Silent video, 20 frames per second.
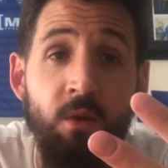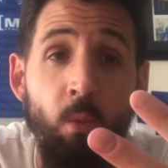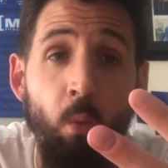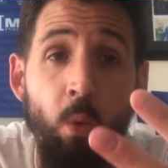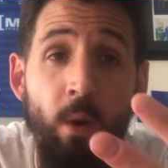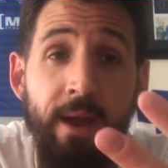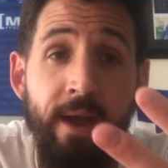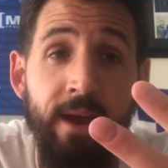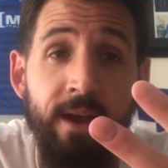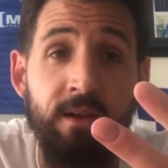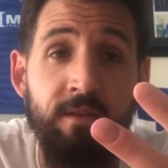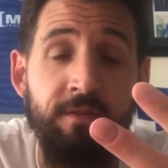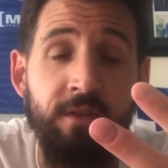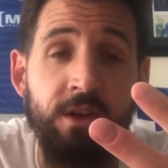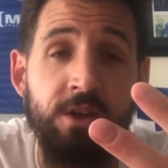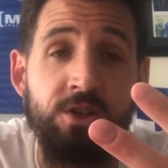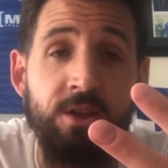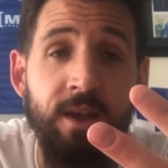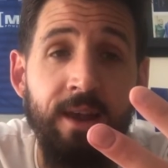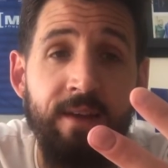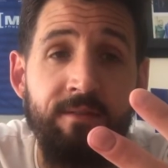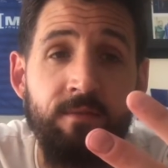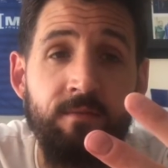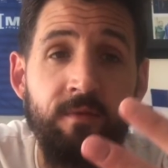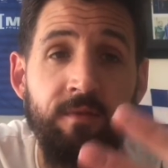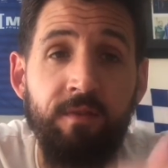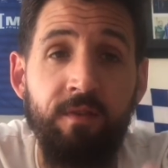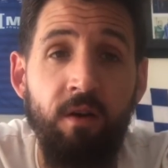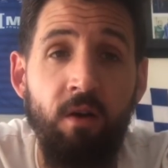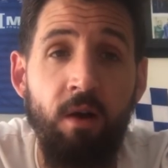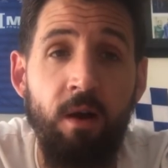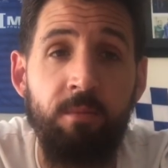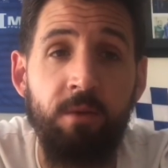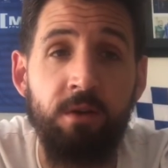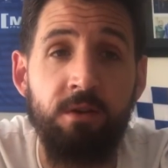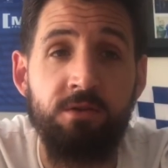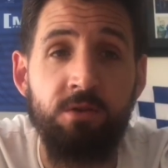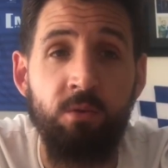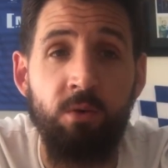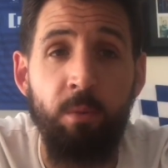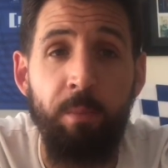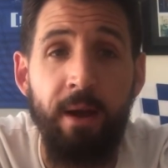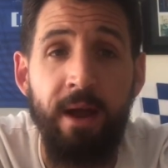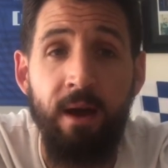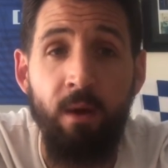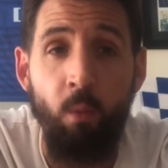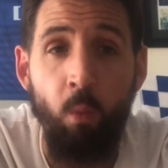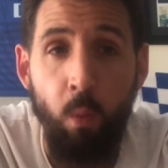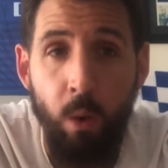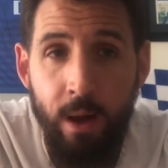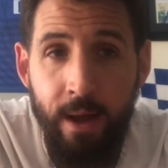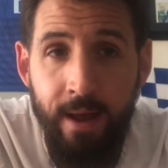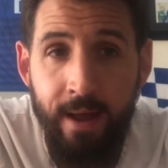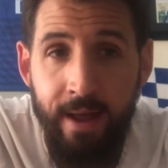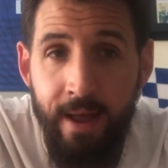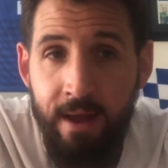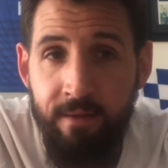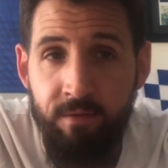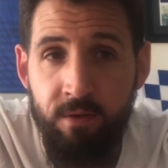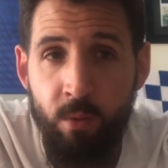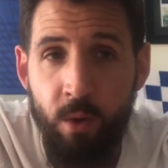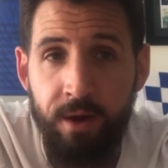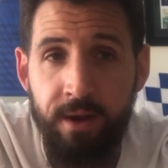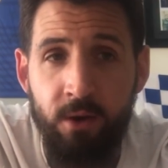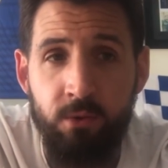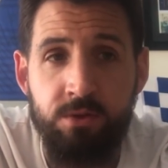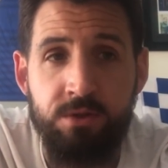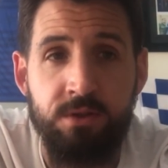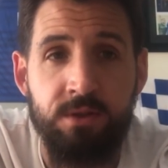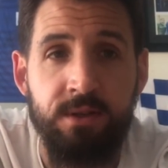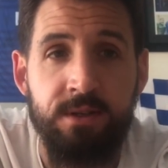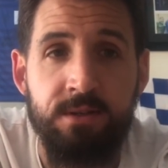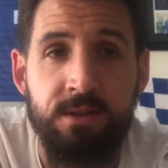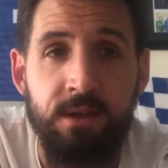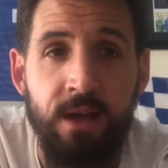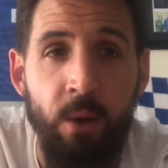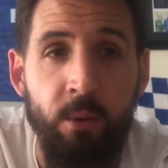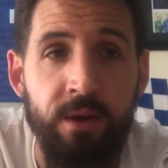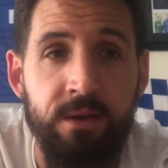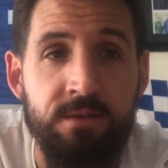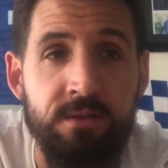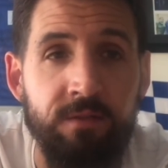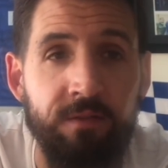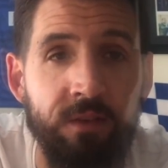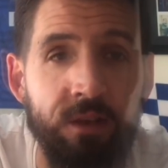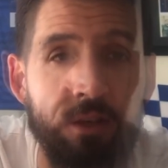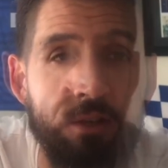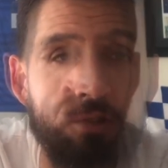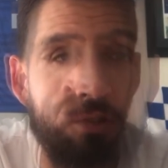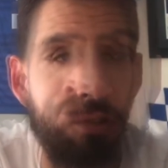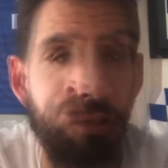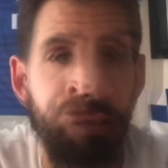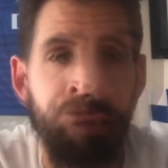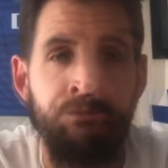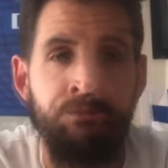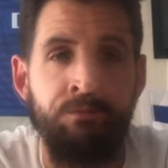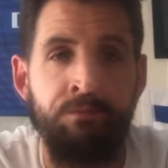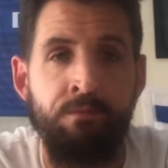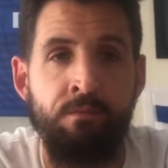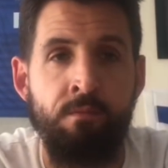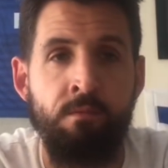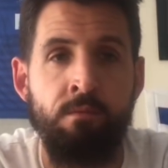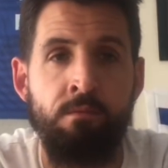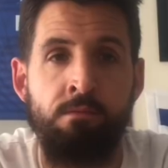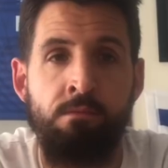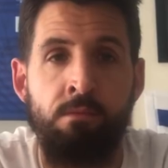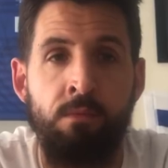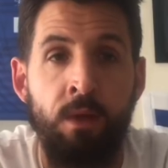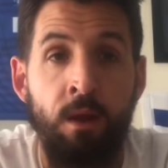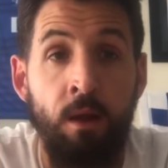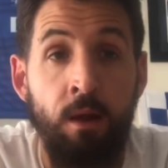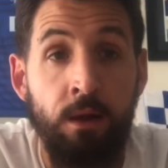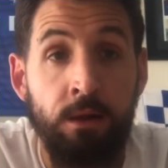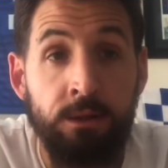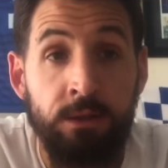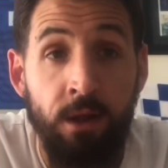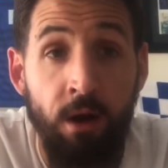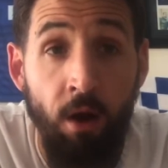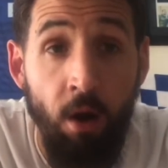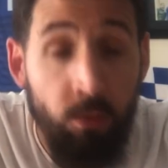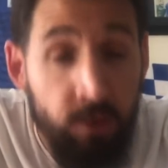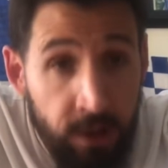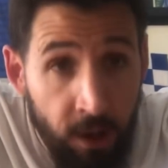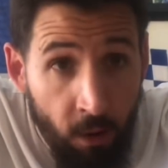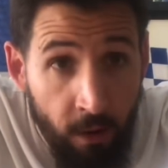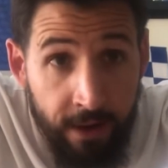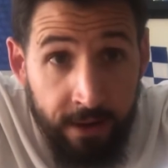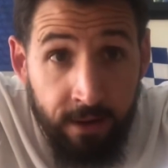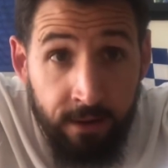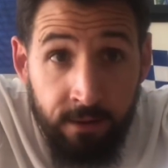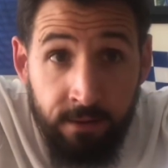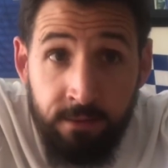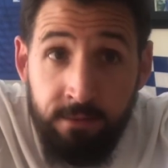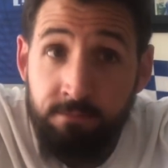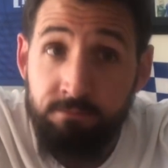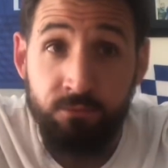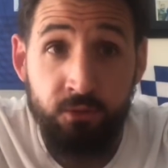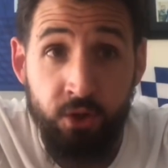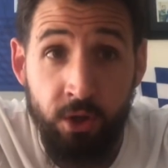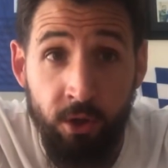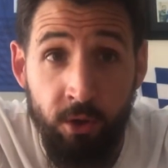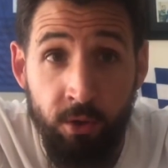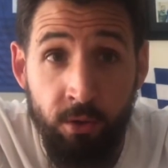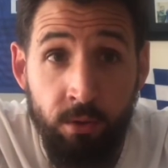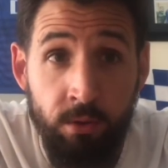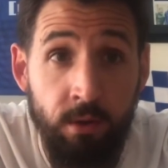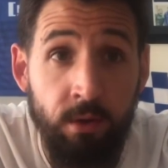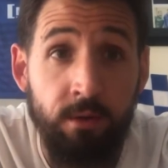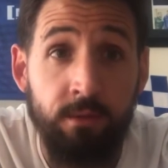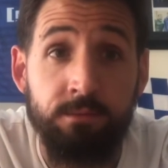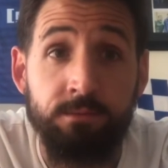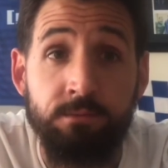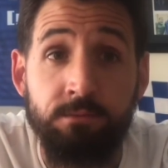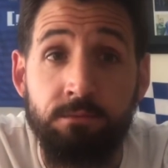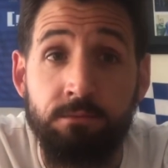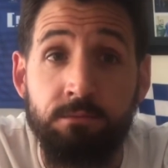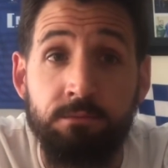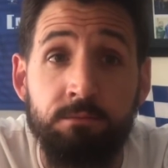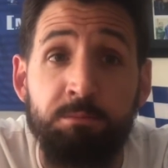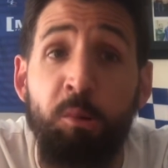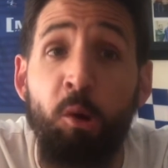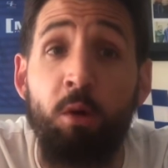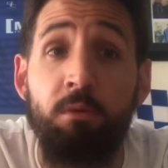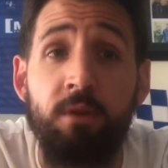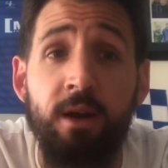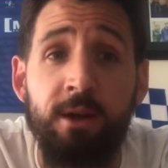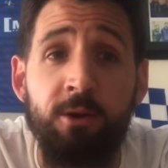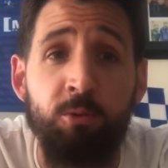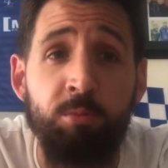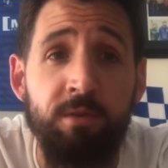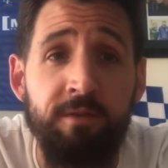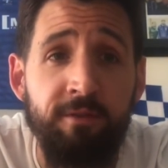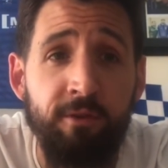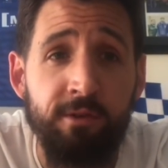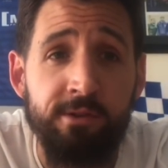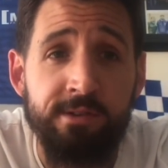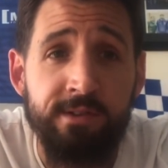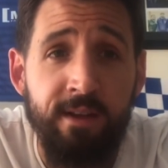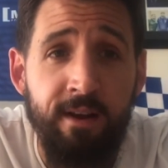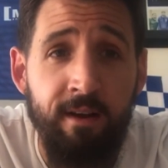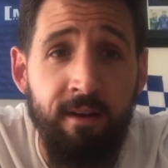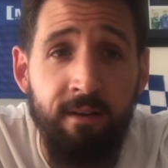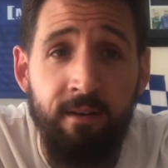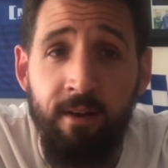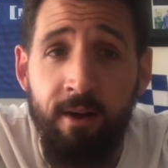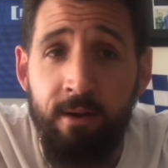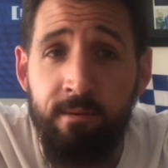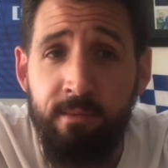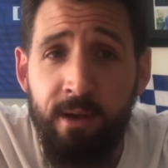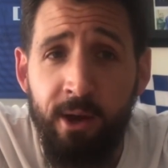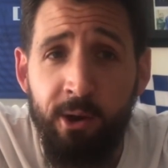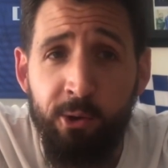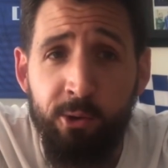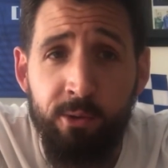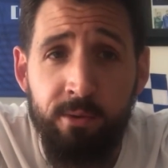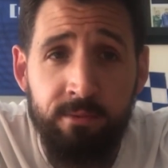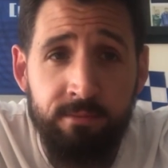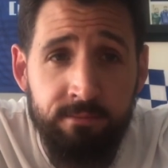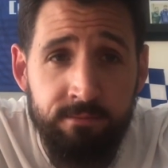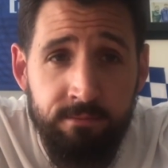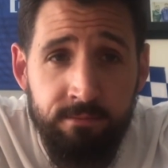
that we are going to finish 11th, I'm going to talk about where everyone else is going to finish. I'd like to put a record before I start. I'm no